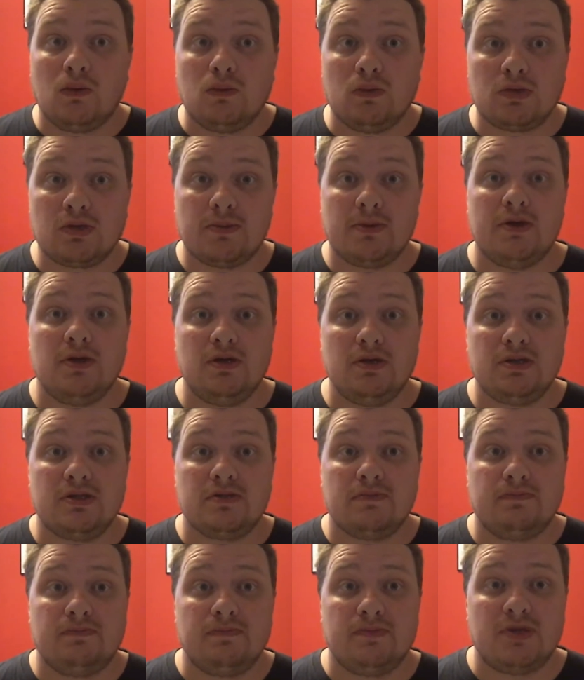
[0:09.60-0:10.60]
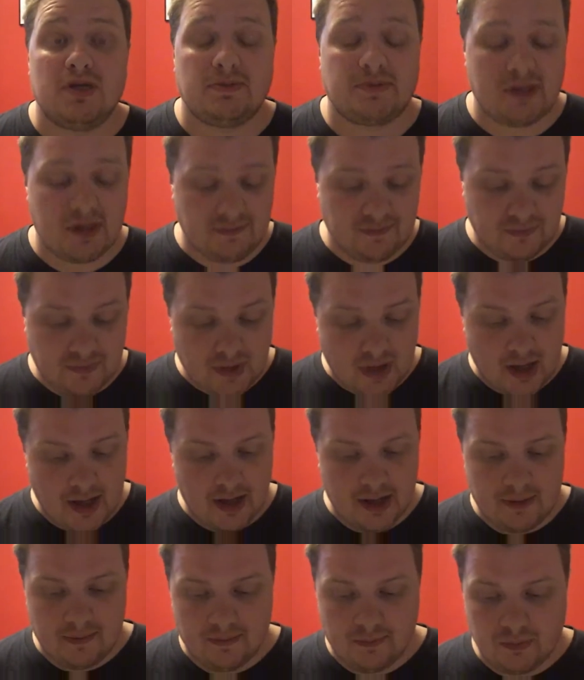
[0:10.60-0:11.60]
What's up, guys?
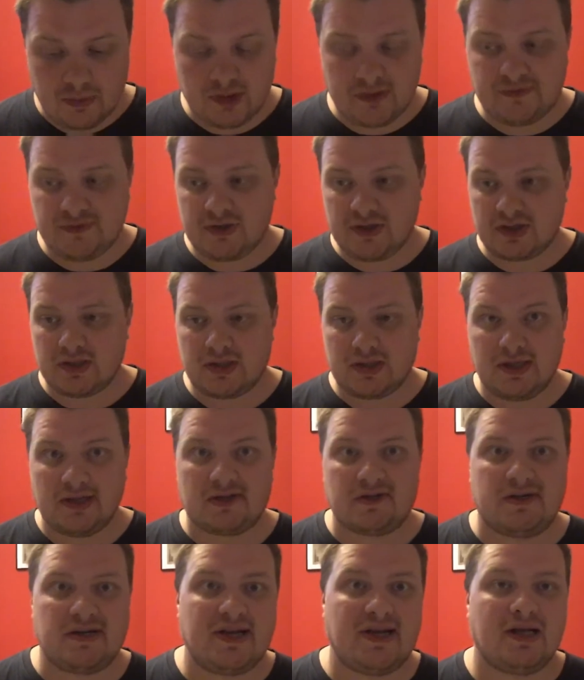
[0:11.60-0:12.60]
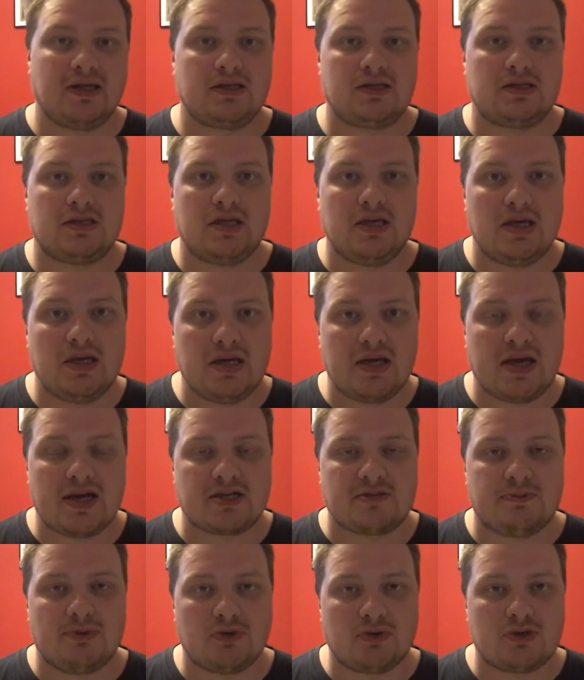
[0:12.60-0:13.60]
Shams11. We've just literally had the
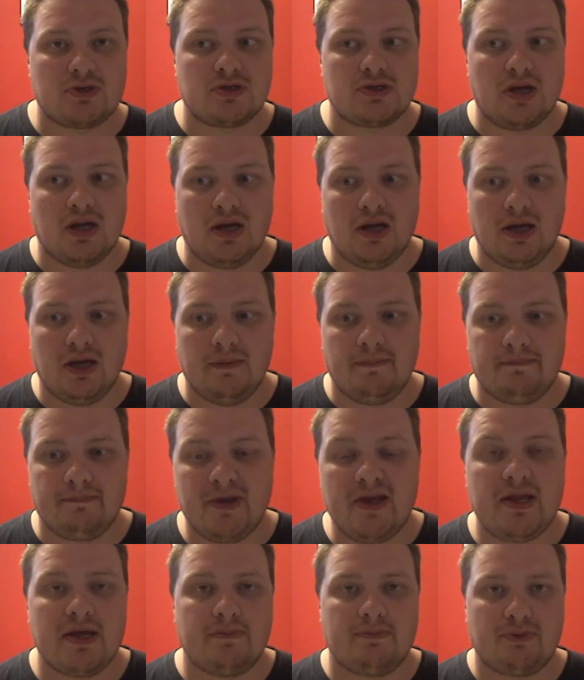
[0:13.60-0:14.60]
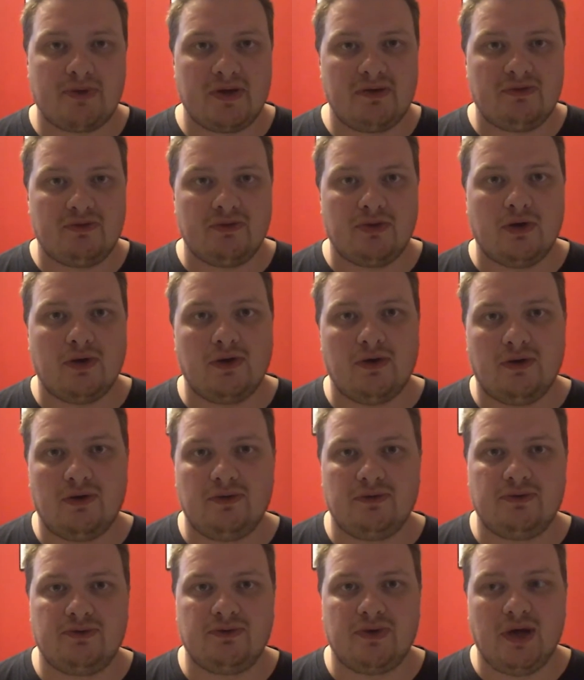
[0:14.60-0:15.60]
Xbox media brief
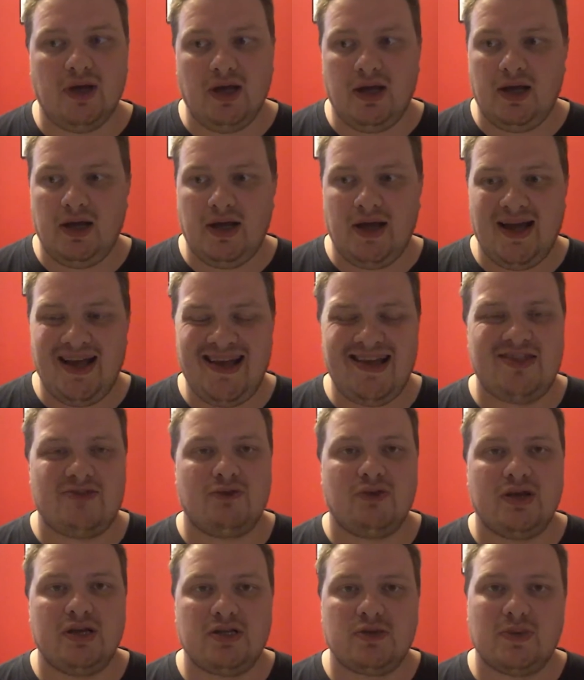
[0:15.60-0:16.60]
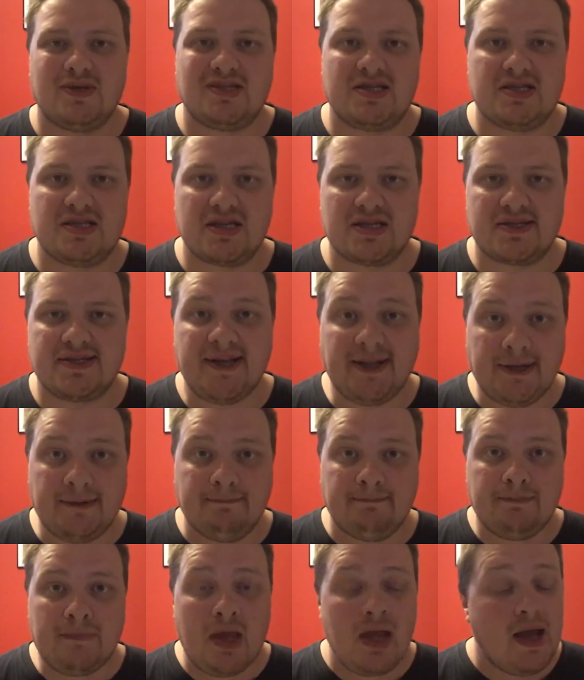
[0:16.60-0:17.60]
of E3 2016,
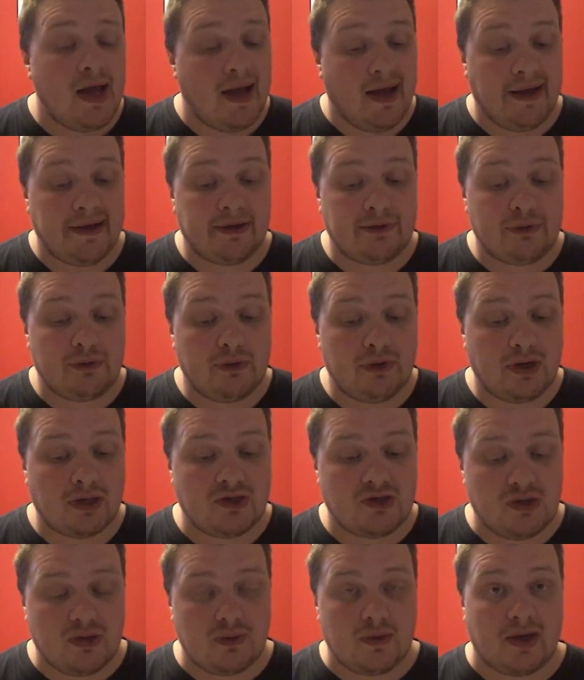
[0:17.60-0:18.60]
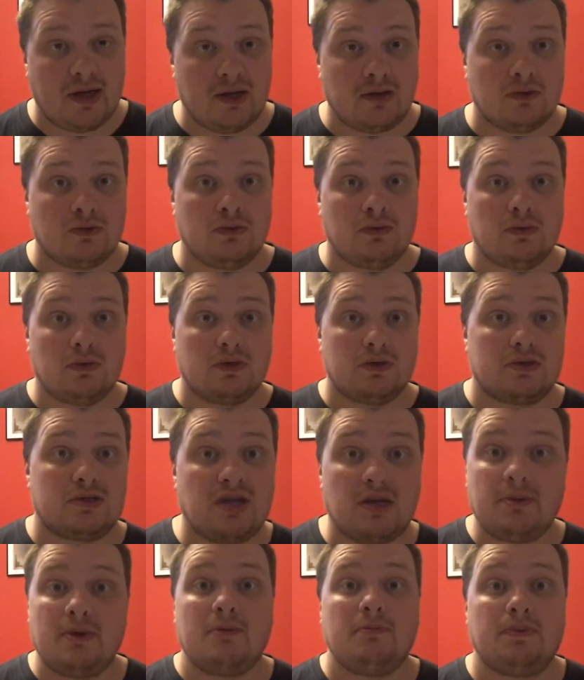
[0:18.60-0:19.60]
and I thought I'd do a little
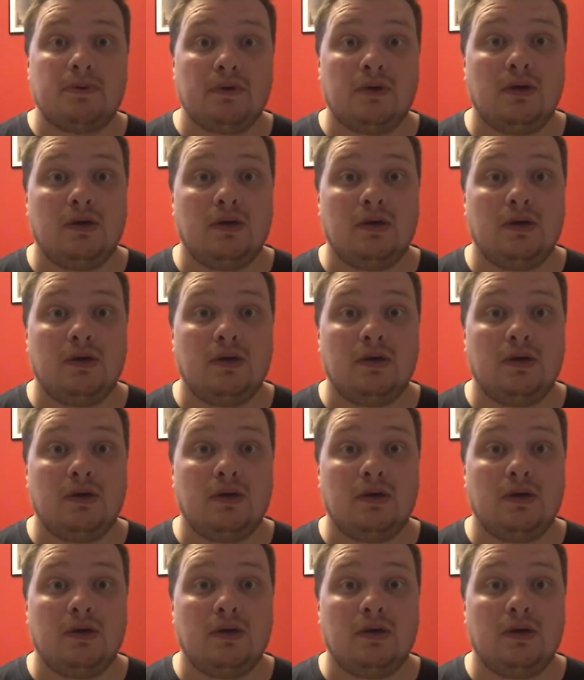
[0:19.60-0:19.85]
sum up